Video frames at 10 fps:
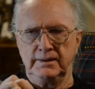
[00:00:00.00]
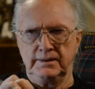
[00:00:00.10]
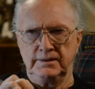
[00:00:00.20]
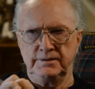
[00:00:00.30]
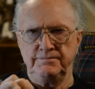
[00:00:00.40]

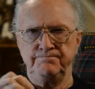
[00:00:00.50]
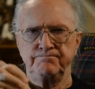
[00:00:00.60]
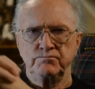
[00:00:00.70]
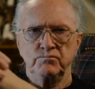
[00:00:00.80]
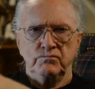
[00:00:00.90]

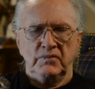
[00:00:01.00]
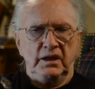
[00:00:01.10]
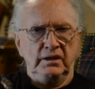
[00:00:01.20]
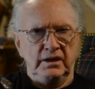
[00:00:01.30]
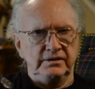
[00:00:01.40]

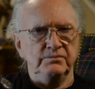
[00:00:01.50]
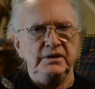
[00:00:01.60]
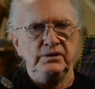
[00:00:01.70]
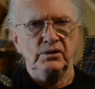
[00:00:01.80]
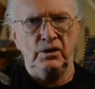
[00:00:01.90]
I got to
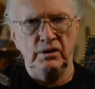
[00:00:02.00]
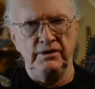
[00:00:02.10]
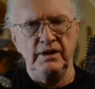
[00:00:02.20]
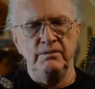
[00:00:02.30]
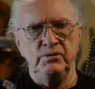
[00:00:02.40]
meet all of
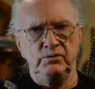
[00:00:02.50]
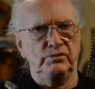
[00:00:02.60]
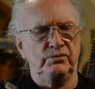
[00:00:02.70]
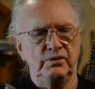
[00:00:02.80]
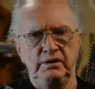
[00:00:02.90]
them who were
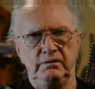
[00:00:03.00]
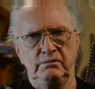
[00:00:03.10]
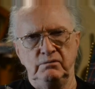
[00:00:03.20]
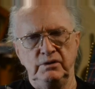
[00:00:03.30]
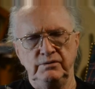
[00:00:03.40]
great,
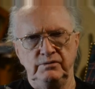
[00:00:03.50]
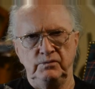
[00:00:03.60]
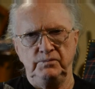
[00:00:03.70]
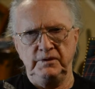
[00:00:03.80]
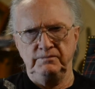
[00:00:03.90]

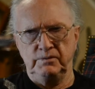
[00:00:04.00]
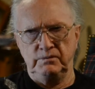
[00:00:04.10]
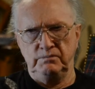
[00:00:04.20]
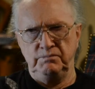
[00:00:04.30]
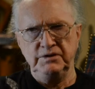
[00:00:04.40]
wonderful
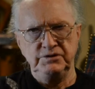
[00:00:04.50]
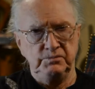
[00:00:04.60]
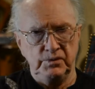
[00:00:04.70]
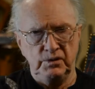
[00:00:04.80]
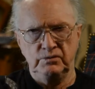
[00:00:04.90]
people. Benji
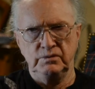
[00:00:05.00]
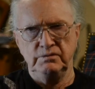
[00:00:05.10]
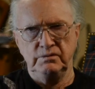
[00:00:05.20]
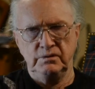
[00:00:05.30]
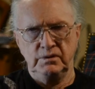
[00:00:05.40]

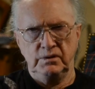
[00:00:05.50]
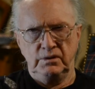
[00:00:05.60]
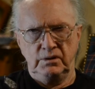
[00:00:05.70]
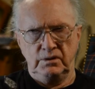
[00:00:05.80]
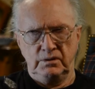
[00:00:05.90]
Pogren,
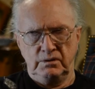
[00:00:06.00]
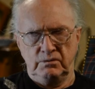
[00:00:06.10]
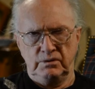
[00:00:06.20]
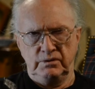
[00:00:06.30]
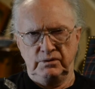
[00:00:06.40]

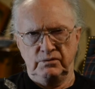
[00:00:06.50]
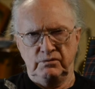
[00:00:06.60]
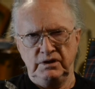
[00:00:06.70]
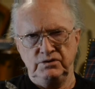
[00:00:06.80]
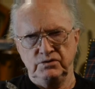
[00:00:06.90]
one of the
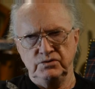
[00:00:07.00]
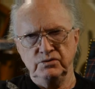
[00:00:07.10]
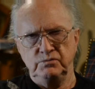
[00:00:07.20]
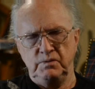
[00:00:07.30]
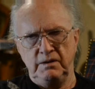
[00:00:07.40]
courageous
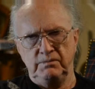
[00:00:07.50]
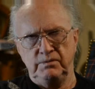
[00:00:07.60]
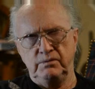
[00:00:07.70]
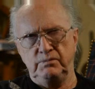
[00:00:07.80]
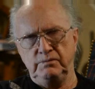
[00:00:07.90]

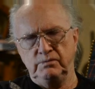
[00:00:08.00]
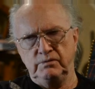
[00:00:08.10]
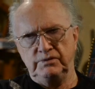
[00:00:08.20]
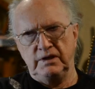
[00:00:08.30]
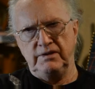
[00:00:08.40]
newspaper people
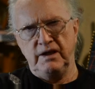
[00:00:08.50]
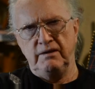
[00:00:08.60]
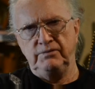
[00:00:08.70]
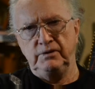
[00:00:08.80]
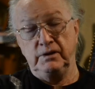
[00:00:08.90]
of South
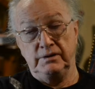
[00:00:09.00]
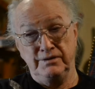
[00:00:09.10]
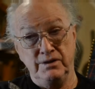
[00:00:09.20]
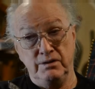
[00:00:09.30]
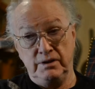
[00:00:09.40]
Africa, got
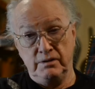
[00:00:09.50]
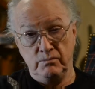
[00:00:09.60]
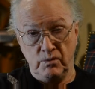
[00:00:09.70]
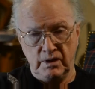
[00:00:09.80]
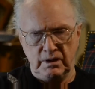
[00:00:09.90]
to know
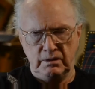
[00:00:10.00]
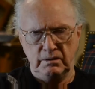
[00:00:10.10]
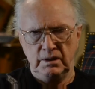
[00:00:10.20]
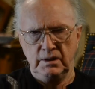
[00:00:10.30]
him well.